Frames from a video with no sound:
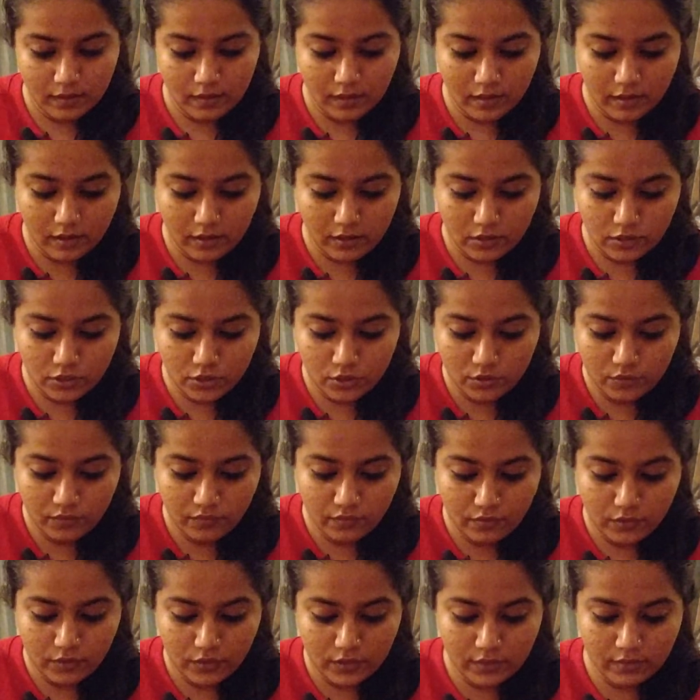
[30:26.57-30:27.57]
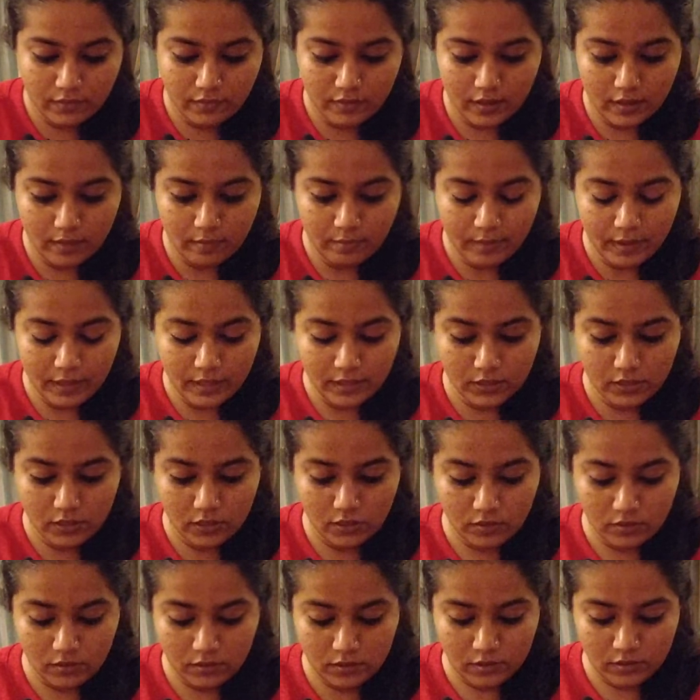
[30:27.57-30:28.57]
There are two for divine
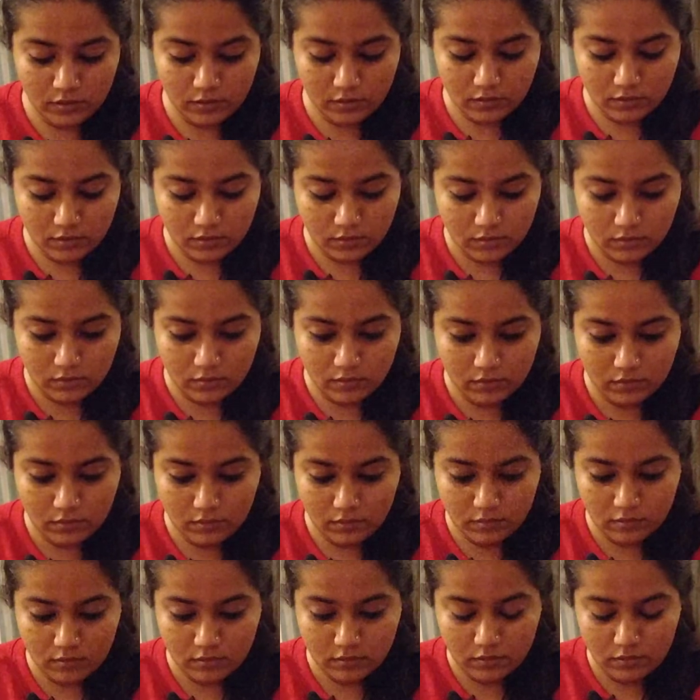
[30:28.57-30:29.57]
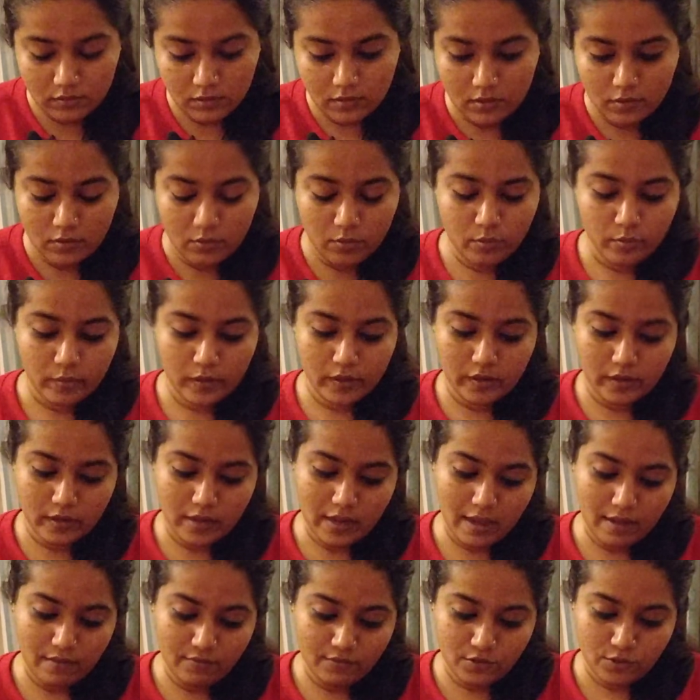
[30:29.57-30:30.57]
masculine. I'm
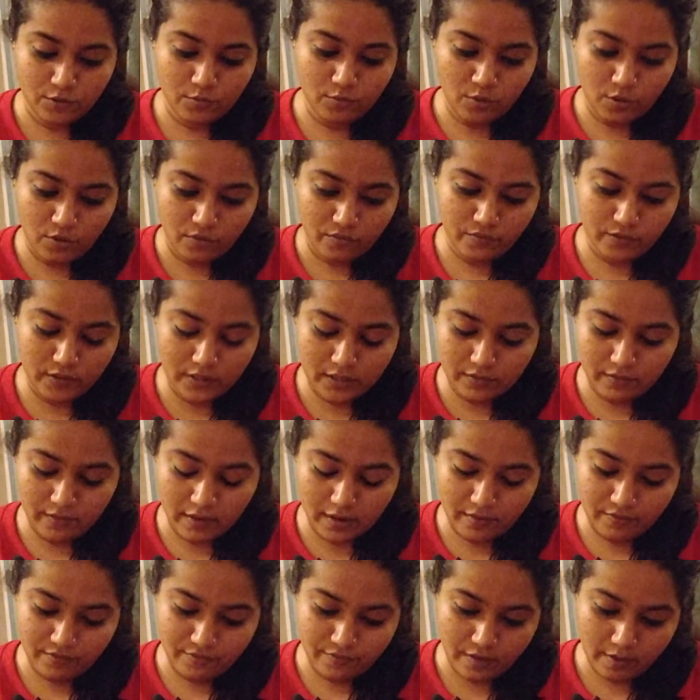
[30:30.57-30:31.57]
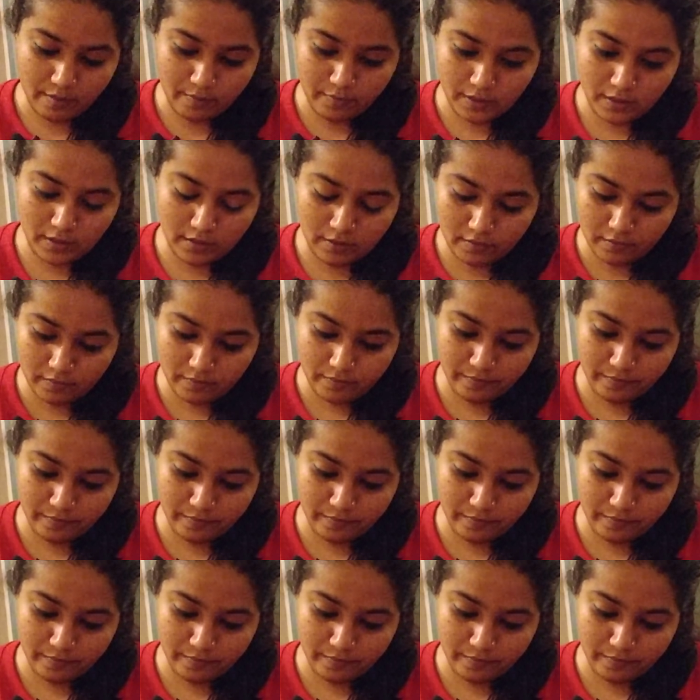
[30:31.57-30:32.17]
gonna have two more for divine feminine.